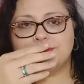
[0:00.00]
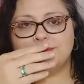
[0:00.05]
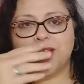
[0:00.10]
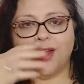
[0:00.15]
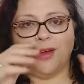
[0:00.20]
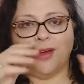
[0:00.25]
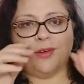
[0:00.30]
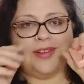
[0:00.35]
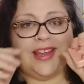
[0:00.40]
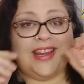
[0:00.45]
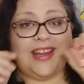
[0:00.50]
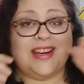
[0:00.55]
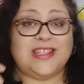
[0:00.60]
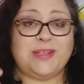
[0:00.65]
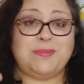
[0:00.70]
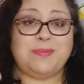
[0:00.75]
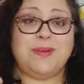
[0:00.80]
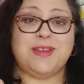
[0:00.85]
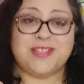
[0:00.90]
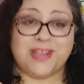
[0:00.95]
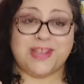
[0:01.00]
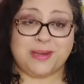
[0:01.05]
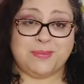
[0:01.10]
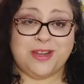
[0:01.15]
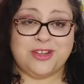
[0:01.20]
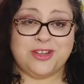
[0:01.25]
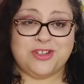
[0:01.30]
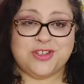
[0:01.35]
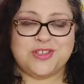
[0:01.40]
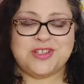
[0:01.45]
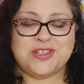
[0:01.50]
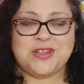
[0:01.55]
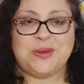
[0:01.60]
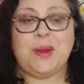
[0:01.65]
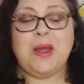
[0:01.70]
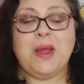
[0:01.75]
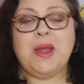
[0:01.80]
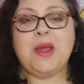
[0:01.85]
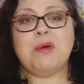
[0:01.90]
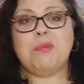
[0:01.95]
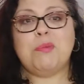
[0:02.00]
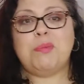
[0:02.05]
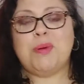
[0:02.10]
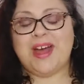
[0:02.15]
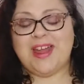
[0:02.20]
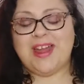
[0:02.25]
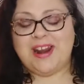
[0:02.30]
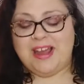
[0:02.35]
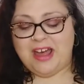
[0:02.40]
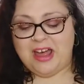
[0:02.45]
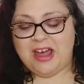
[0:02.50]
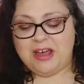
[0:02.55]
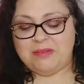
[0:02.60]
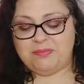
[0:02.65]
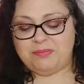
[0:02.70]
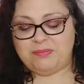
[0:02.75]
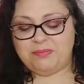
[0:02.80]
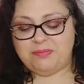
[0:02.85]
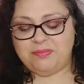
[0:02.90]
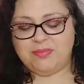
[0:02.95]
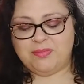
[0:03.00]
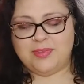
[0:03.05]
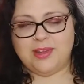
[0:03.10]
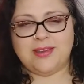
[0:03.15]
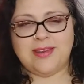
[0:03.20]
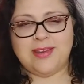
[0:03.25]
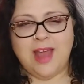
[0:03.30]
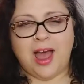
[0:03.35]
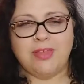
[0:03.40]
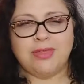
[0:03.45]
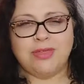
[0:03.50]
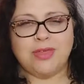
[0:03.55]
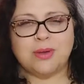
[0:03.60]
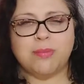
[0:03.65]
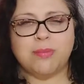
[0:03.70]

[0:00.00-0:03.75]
oh, and it smells like peaches too. But um, not the